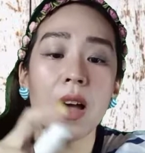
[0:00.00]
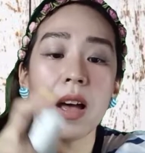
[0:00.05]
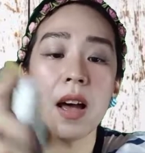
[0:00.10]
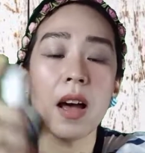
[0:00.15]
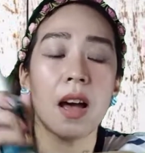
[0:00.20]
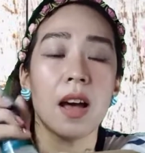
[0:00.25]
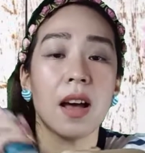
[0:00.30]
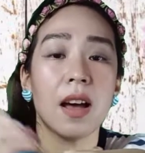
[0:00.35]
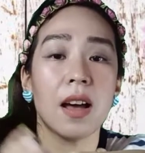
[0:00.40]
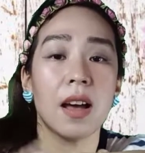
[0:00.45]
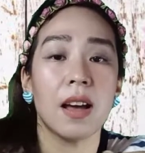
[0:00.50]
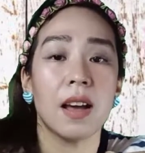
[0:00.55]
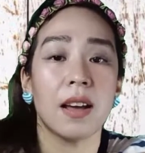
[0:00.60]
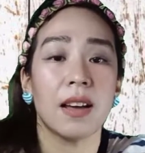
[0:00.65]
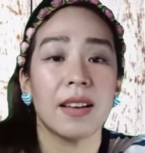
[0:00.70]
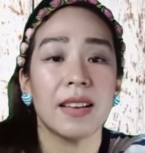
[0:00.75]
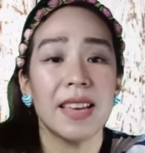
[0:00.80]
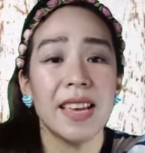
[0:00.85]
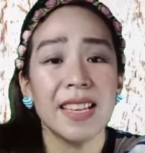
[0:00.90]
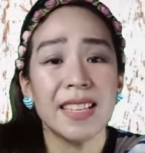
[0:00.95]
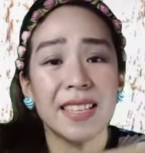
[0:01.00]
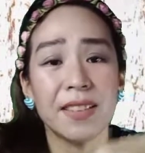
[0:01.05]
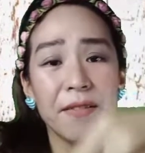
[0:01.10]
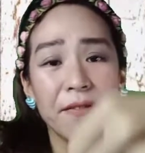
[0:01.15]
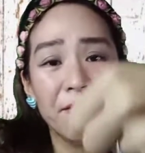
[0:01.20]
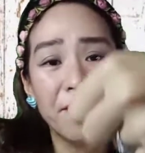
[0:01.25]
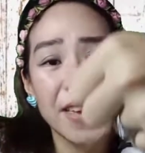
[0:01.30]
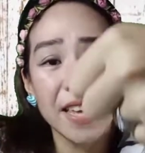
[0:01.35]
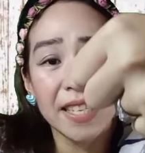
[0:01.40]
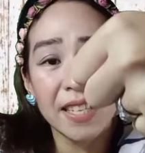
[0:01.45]
Uh, is
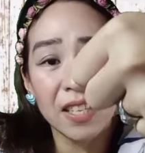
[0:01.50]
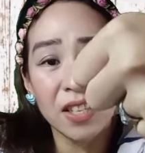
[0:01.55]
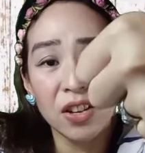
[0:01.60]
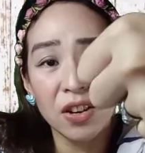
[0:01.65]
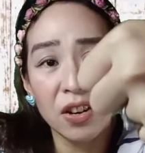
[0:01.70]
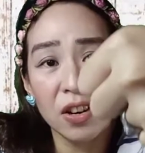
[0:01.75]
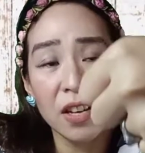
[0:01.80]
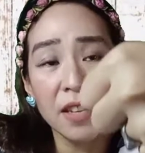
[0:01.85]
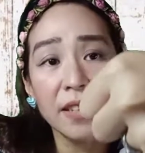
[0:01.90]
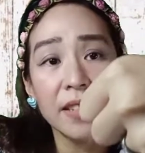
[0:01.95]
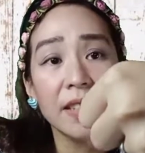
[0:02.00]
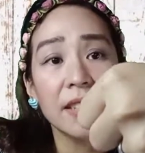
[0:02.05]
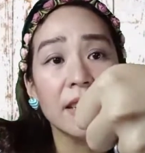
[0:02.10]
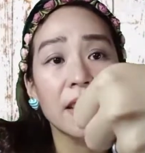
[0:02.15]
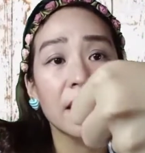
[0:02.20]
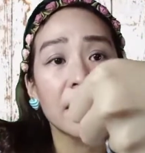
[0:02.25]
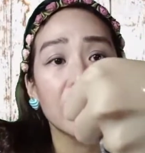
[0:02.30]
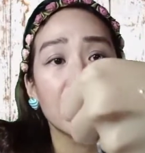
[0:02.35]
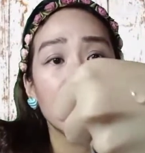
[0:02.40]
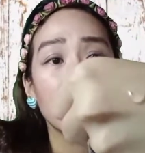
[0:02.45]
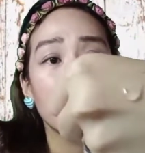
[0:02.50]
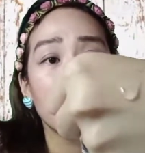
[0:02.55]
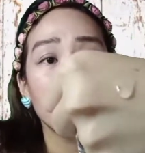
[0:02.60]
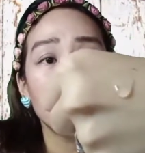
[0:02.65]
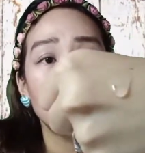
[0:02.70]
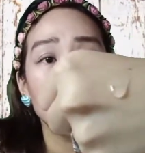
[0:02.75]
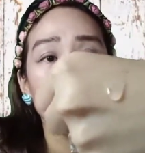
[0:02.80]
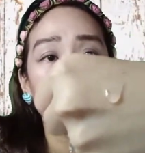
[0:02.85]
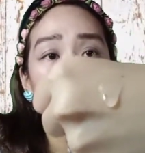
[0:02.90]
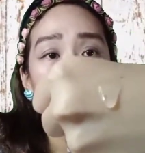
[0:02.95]
viscous,
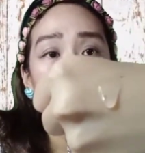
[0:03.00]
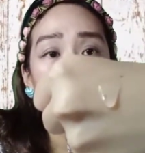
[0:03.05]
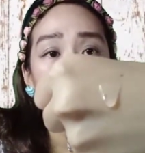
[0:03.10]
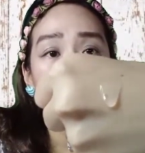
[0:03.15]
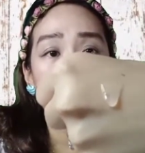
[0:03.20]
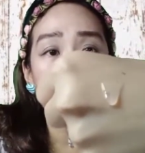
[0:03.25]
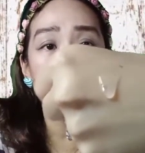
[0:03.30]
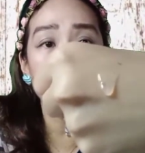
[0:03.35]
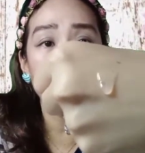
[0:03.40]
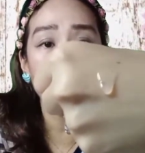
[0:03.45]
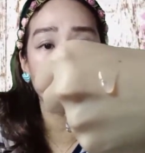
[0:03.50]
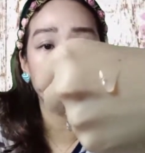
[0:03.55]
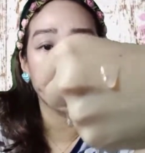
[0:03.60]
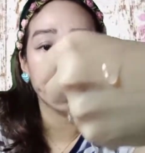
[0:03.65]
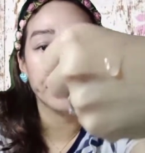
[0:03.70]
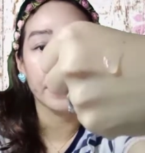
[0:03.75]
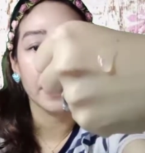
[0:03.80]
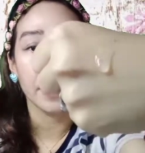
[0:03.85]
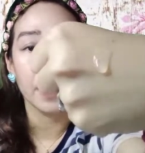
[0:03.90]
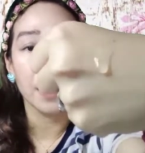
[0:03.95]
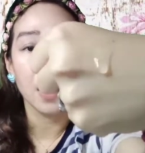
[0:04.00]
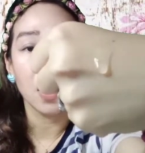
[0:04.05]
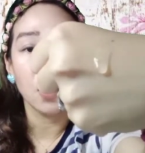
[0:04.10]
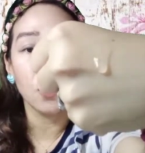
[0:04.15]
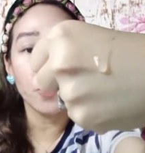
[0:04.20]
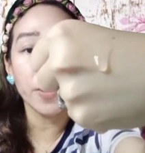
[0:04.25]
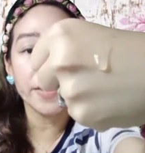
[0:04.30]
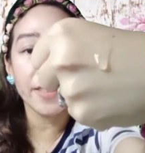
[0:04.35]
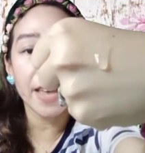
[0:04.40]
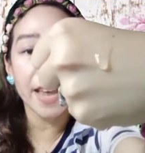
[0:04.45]
as you can see,
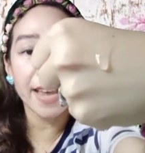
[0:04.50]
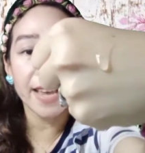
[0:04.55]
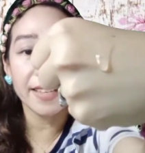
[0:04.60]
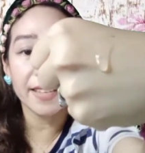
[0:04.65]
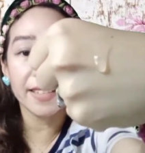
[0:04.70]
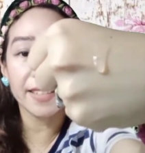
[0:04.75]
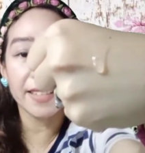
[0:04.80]
with a